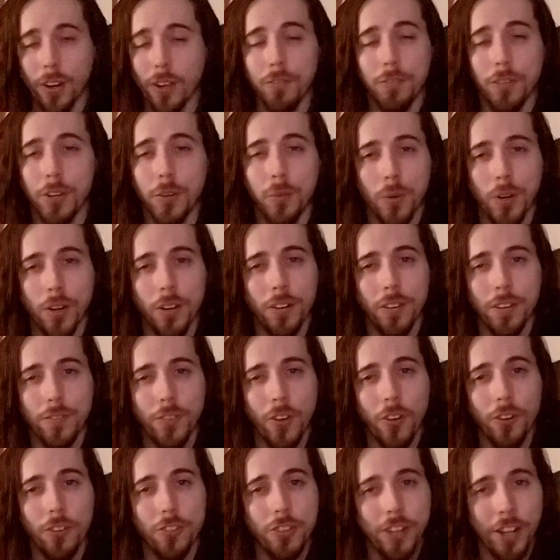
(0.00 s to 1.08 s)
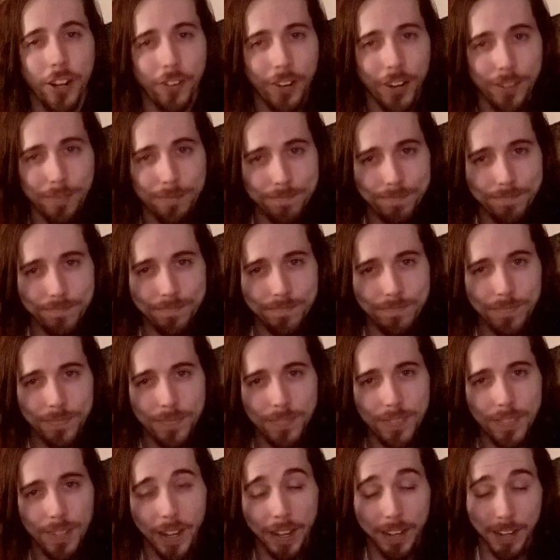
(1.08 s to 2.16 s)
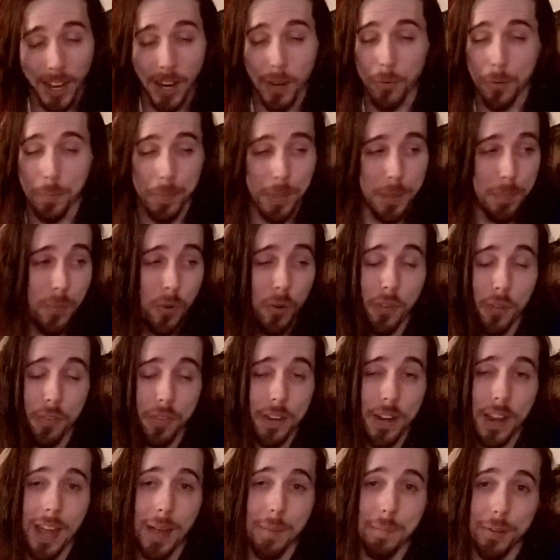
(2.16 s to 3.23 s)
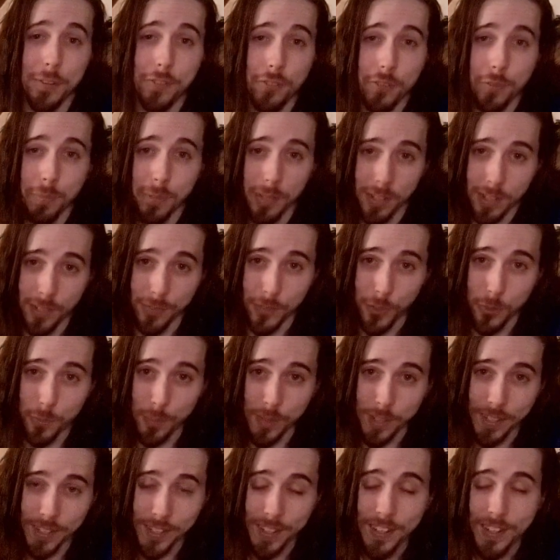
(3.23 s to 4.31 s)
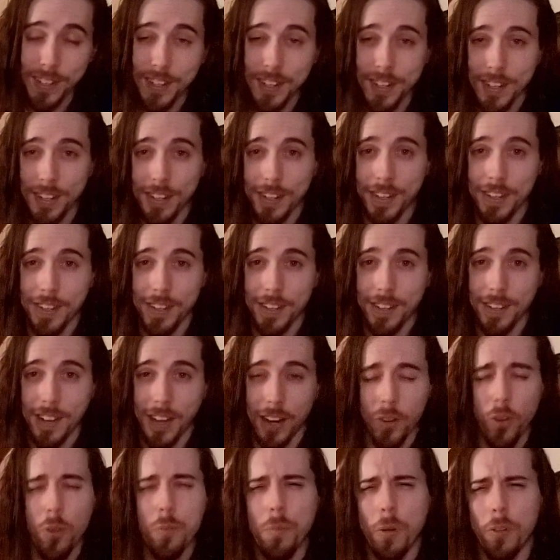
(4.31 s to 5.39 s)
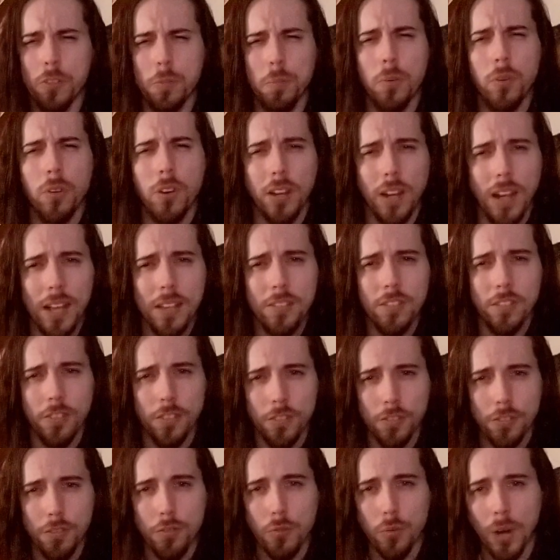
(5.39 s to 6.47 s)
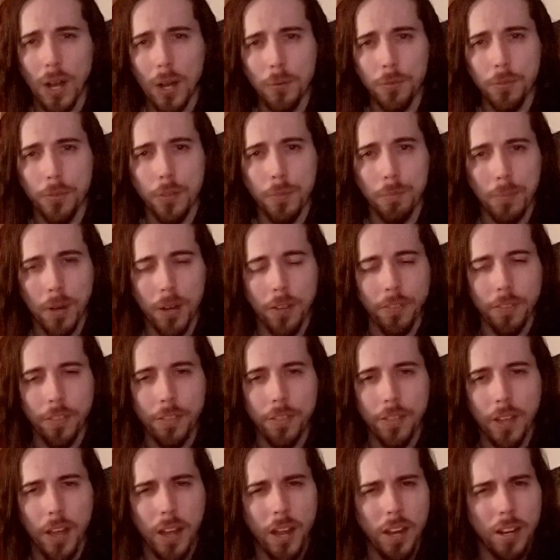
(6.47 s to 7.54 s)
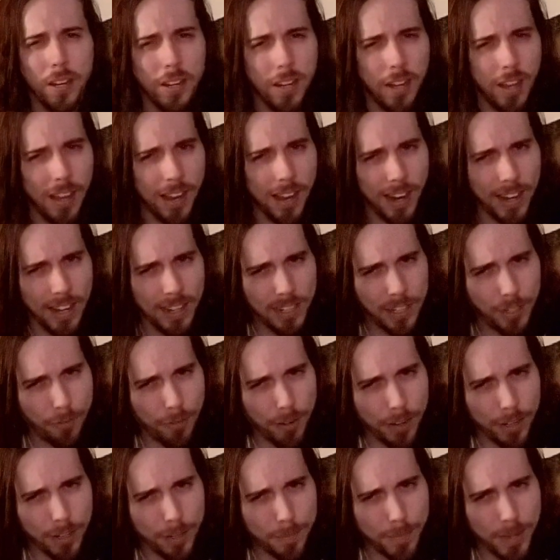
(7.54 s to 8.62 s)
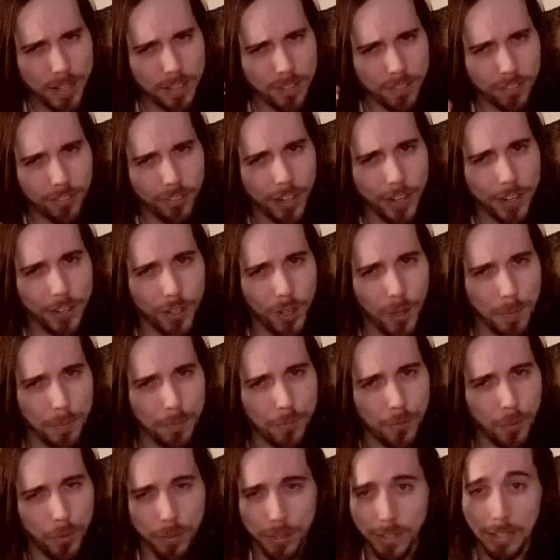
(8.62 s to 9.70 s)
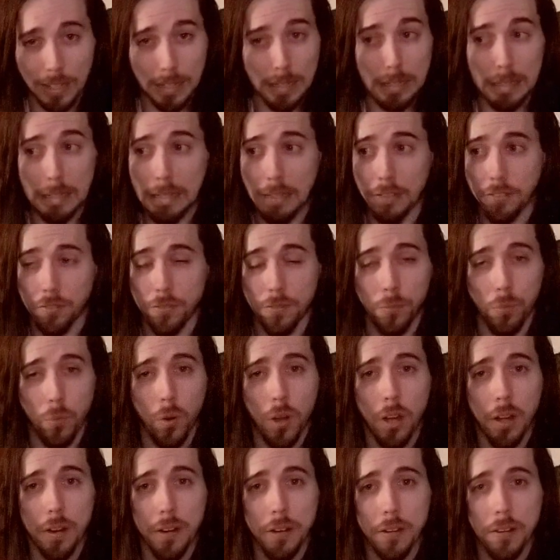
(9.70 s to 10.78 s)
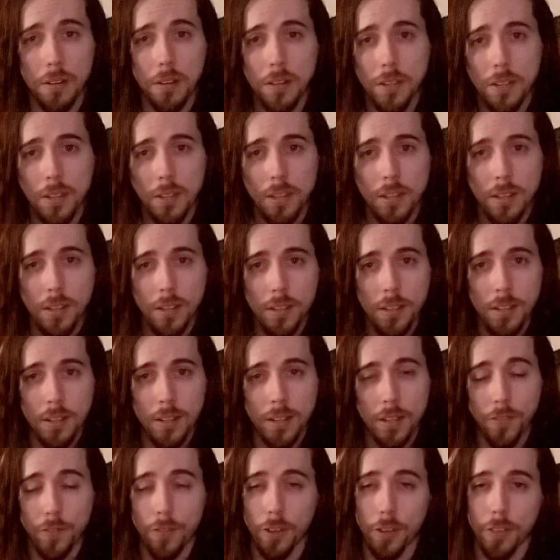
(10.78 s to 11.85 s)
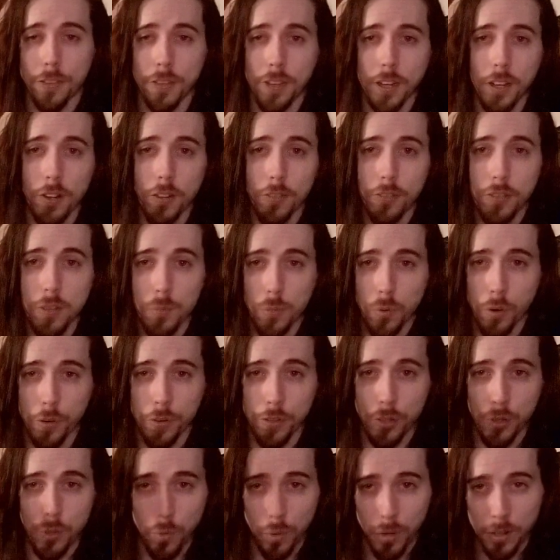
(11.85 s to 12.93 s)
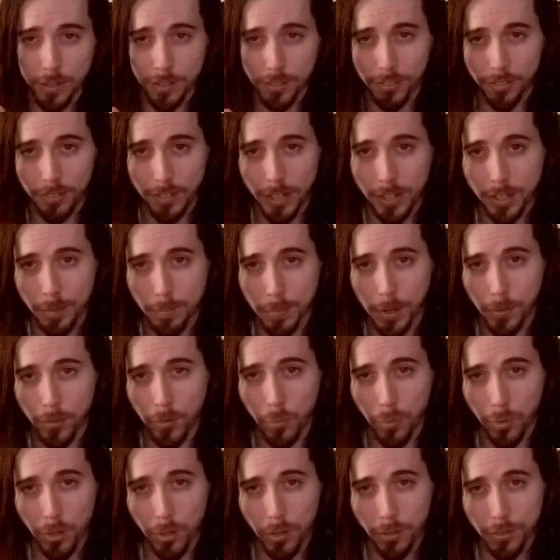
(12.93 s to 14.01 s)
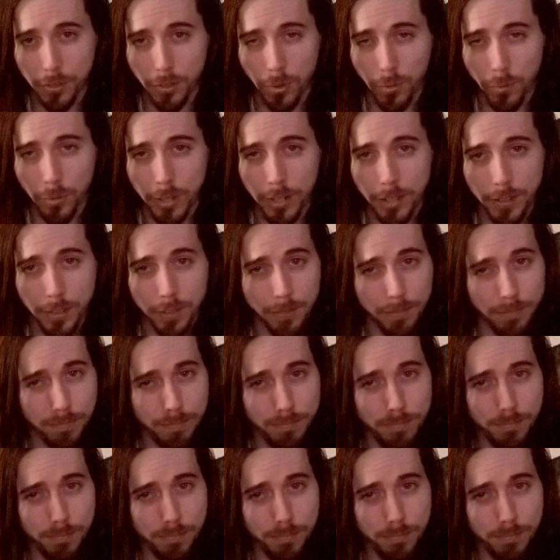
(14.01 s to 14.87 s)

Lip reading: lovely world of Alterra. And I would be more than happy to, believe you me. I hold multiple classes throughout the month. I highly recommend signing up for at least one. If nothing else, the more you understand about the world you're in,